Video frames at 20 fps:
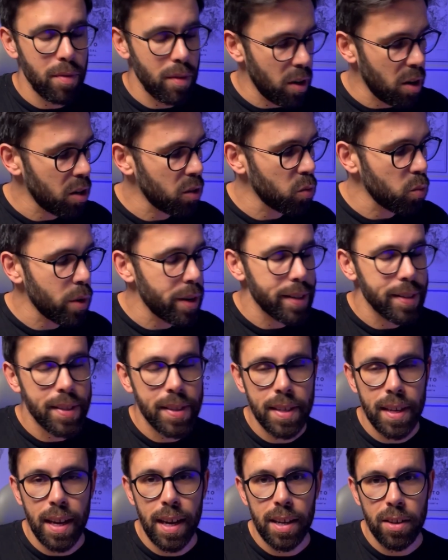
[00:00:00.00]
on one
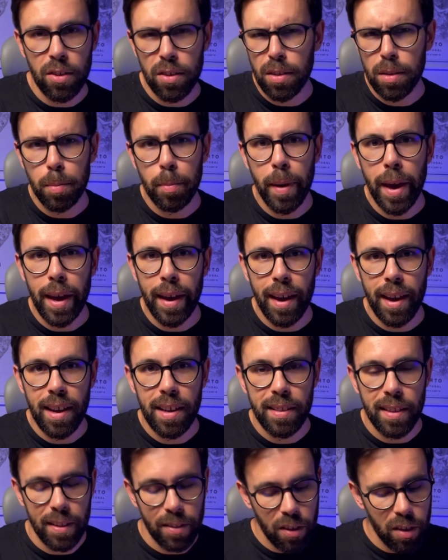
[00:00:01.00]
side on the back
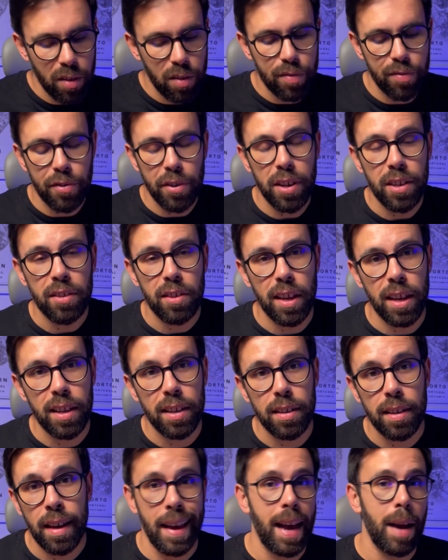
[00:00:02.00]
end and on the front
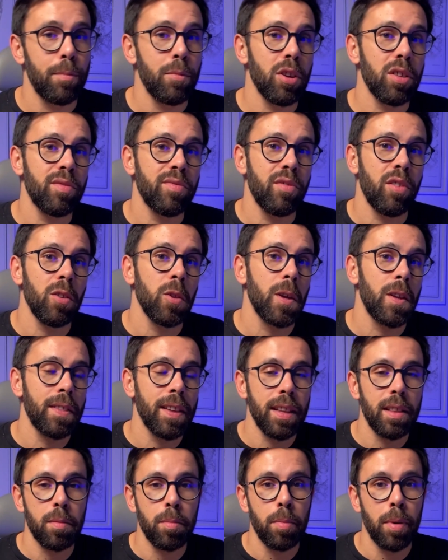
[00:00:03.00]
end, I'm not following
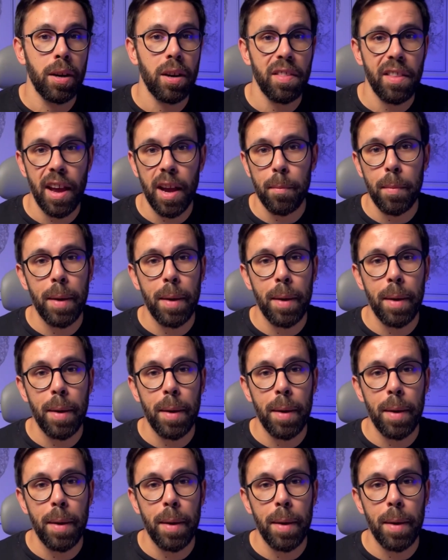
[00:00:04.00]
that paradigm.